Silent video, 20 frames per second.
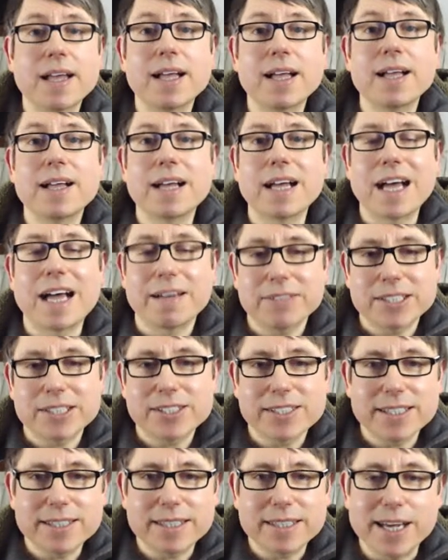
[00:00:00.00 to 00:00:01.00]
Having
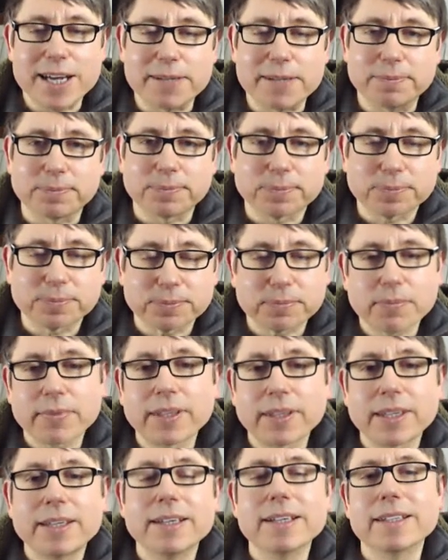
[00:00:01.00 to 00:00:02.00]
said that,
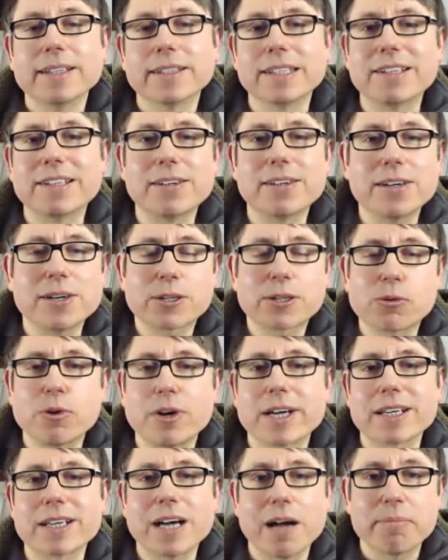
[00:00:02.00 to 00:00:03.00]
they are
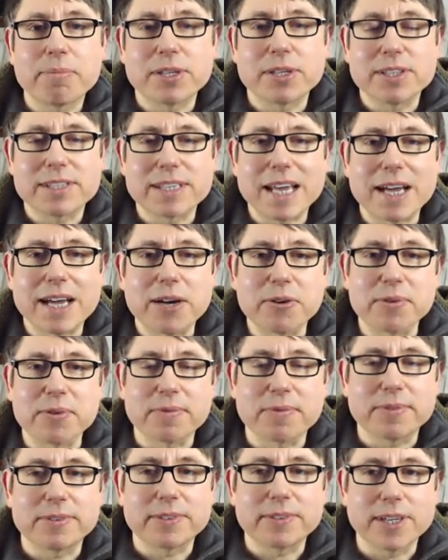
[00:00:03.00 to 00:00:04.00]
quite up and down,
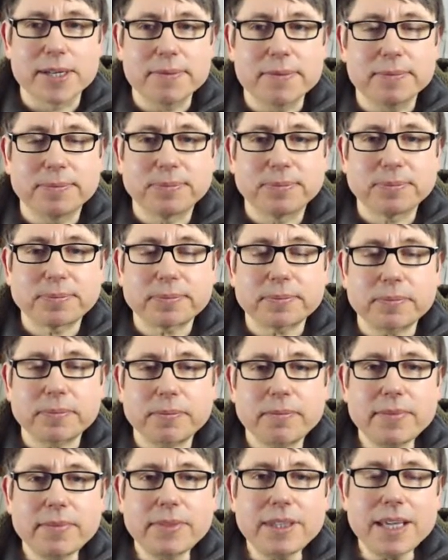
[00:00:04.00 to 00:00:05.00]
right?
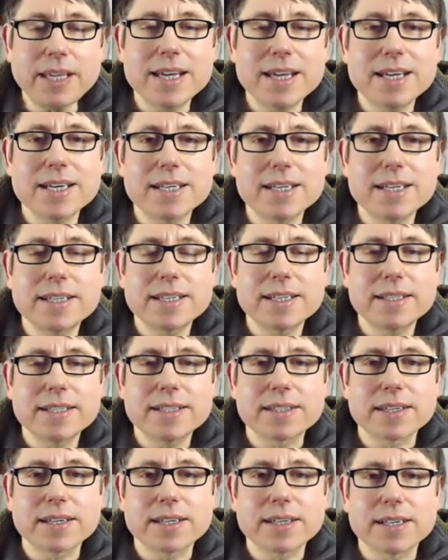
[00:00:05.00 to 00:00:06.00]

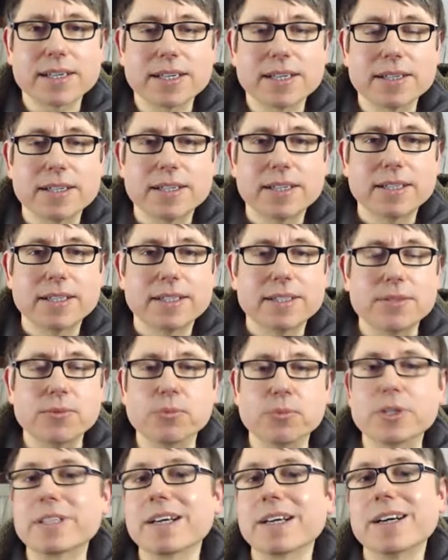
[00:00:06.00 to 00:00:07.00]
And
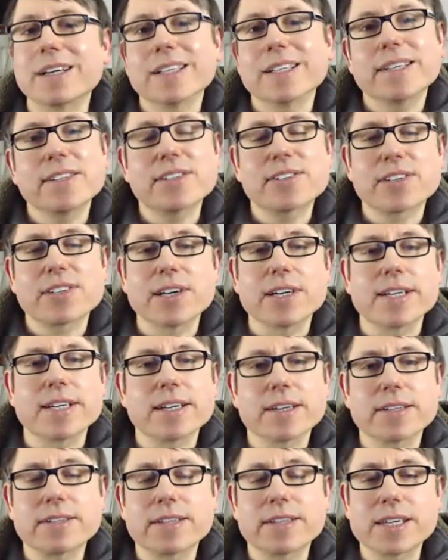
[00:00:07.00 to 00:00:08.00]
with hindsight, I
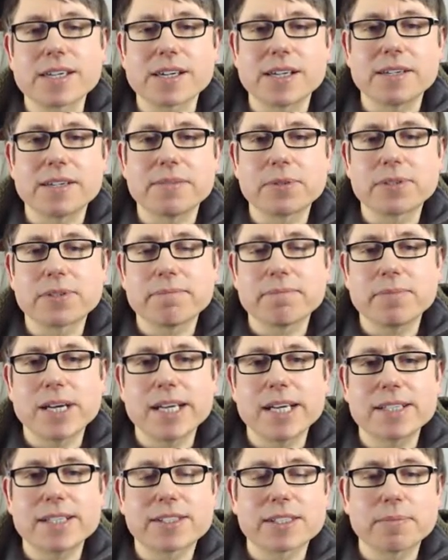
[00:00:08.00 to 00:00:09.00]
think I would have
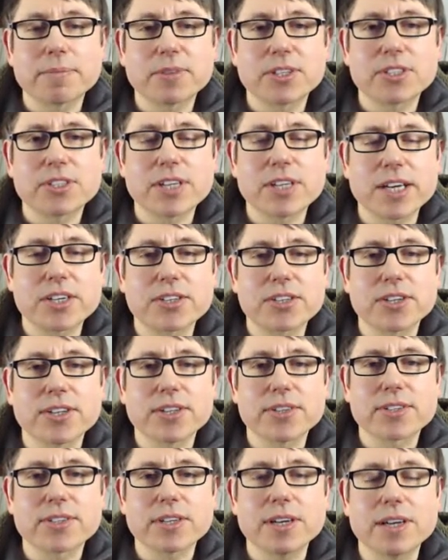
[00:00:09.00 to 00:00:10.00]
made some of the
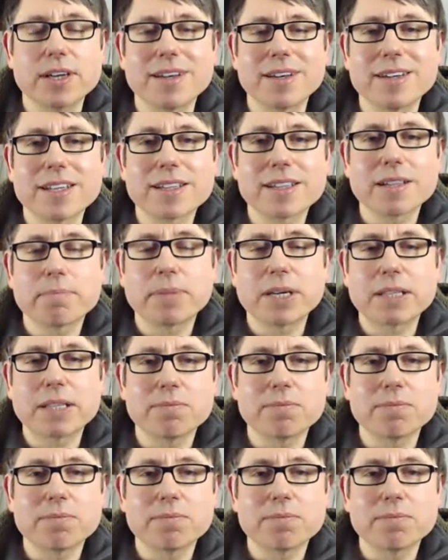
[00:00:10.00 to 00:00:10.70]
sections a little bit